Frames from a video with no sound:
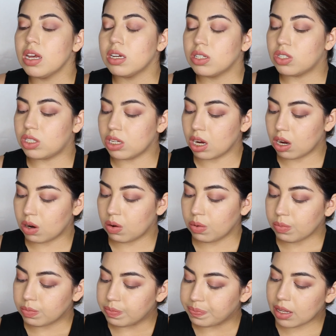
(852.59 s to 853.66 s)

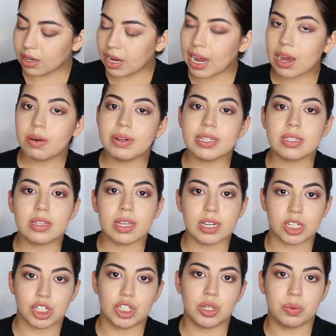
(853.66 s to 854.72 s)
So now is the
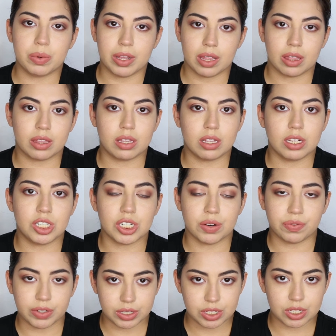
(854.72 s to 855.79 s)
issue with
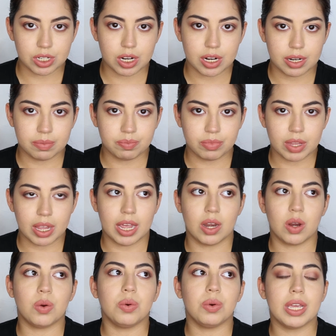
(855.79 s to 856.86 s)
Jeffree Star
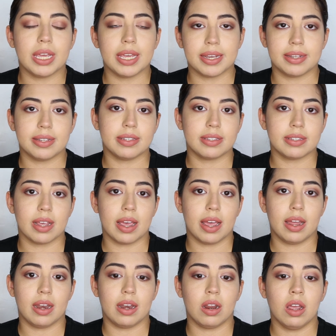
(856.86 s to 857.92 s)
and who he is
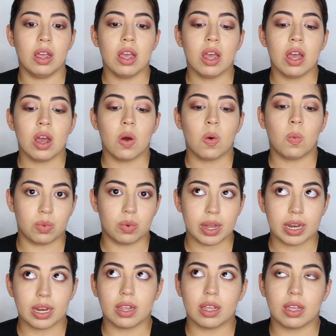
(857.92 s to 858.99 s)
and
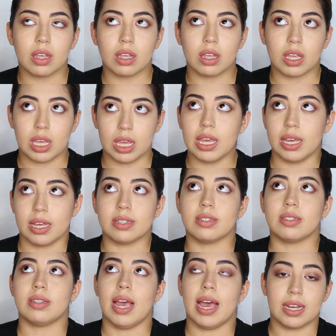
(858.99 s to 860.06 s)
what he
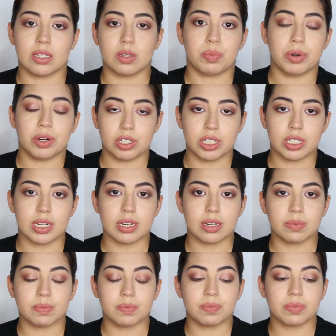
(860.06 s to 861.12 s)
is as a
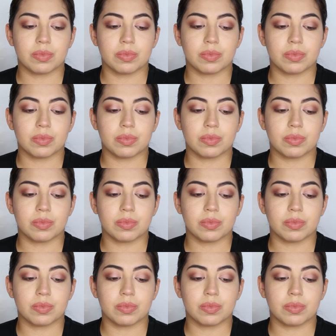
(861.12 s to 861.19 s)
person.